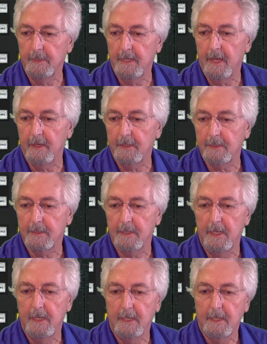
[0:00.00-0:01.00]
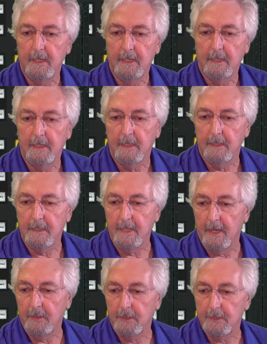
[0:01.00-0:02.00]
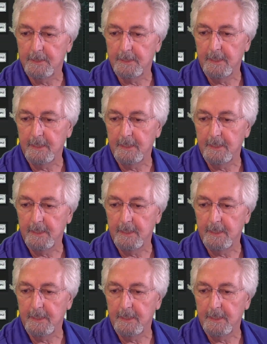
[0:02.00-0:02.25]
Now you can see